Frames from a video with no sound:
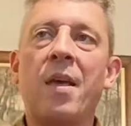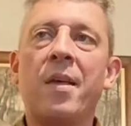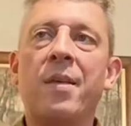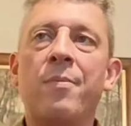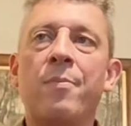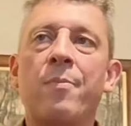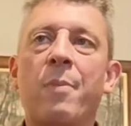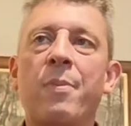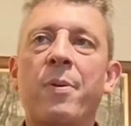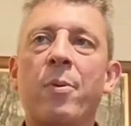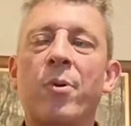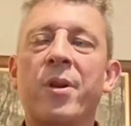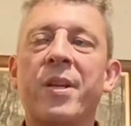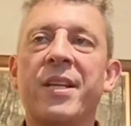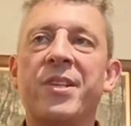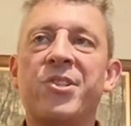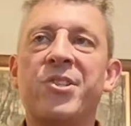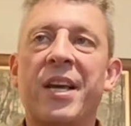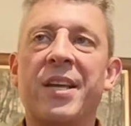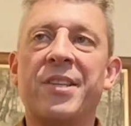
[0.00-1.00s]
Maybe
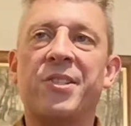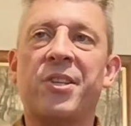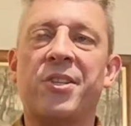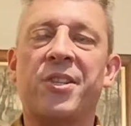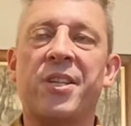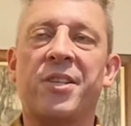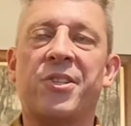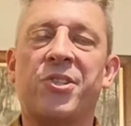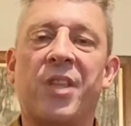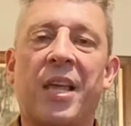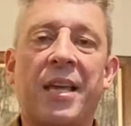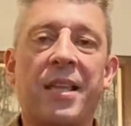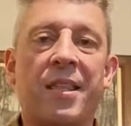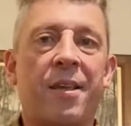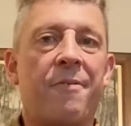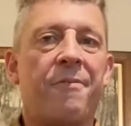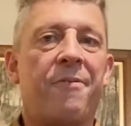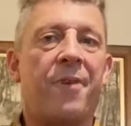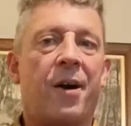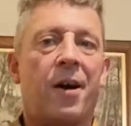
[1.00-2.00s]
wouldn't say it's as
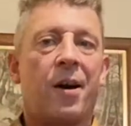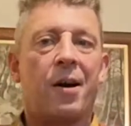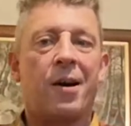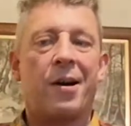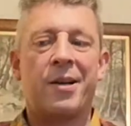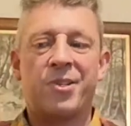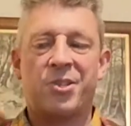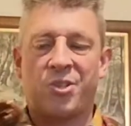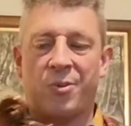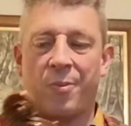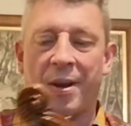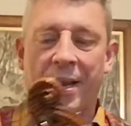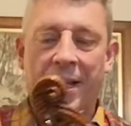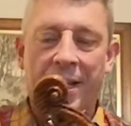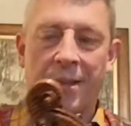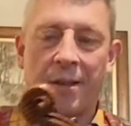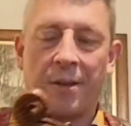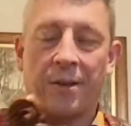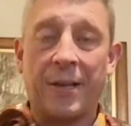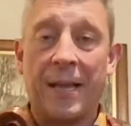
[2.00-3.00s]
distinctive as something
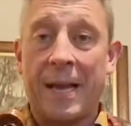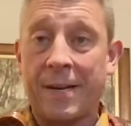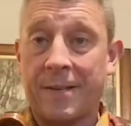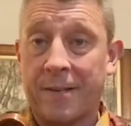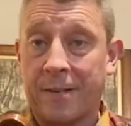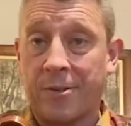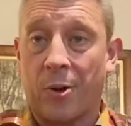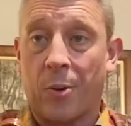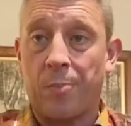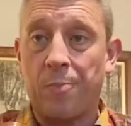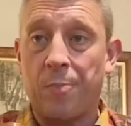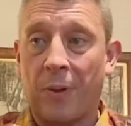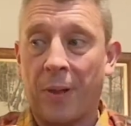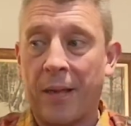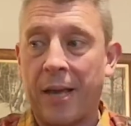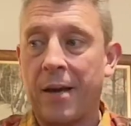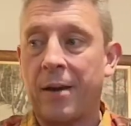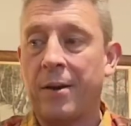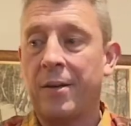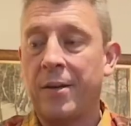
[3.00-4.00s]
like the Laird of
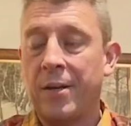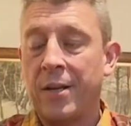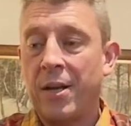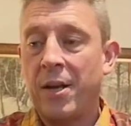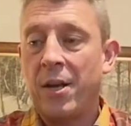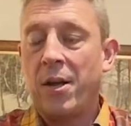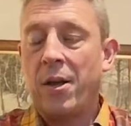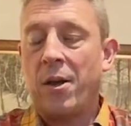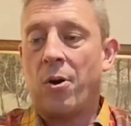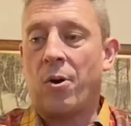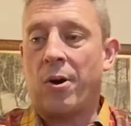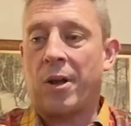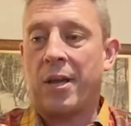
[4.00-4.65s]
Drumblair or